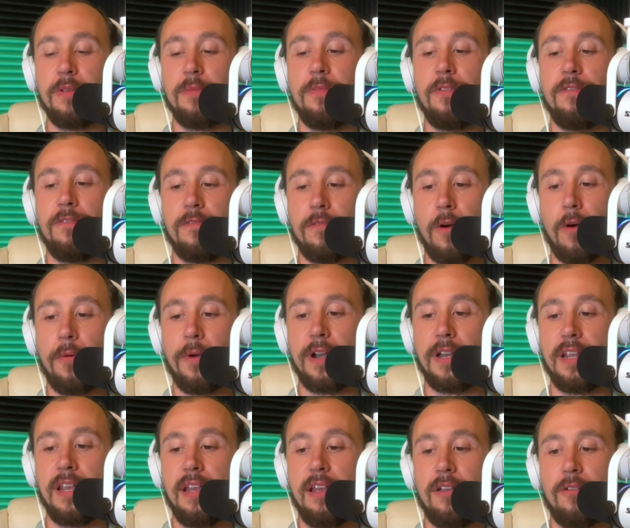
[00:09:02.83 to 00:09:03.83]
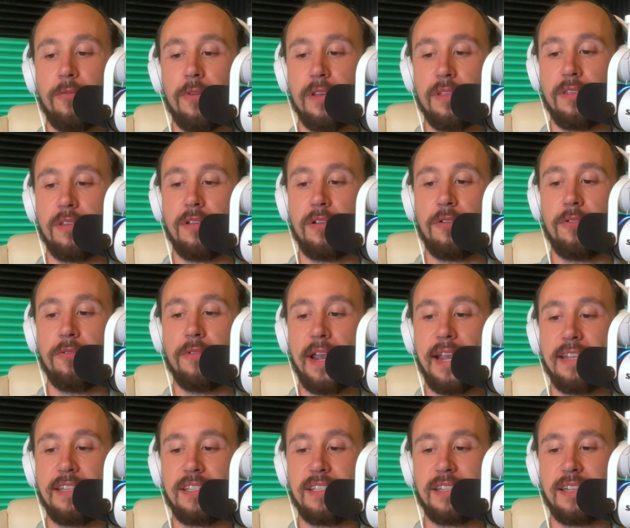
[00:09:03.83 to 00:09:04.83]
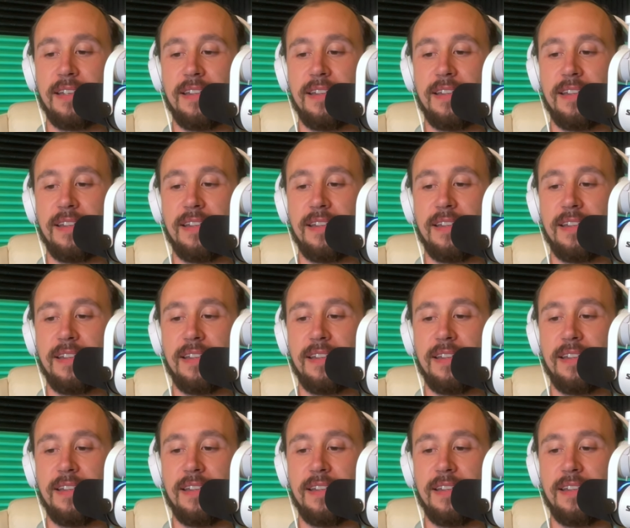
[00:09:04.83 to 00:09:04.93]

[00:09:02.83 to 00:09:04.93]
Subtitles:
you move forward with grace.